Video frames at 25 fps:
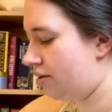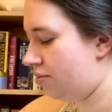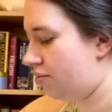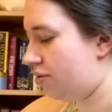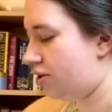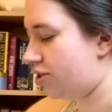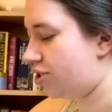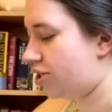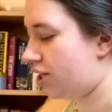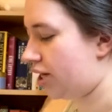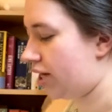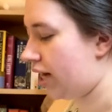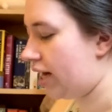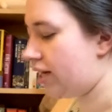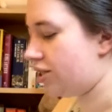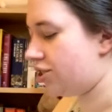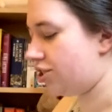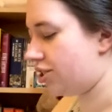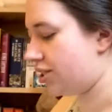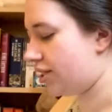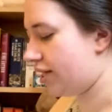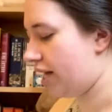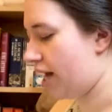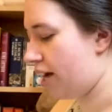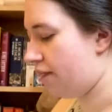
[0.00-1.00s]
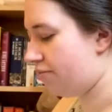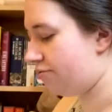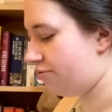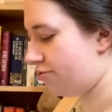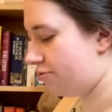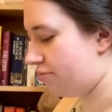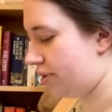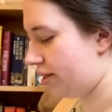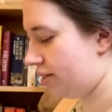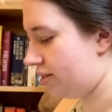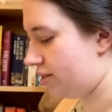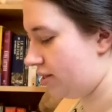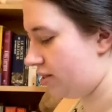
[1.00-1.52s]
which I actually kept for
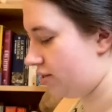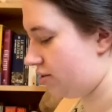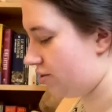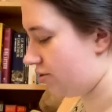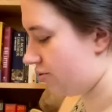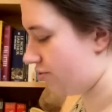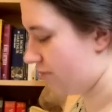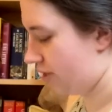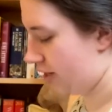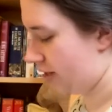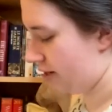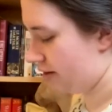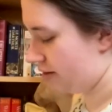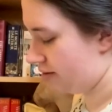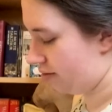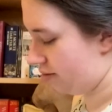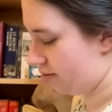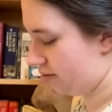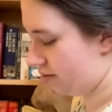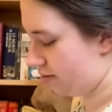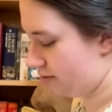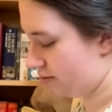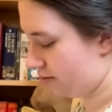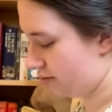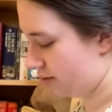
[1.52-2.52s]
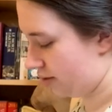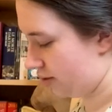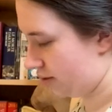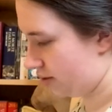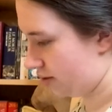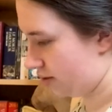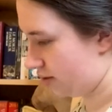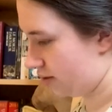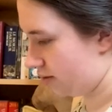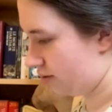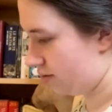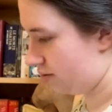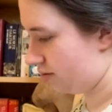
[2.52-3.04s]
my season 3, is
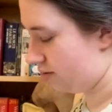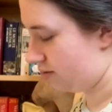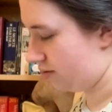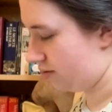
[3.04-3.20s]
that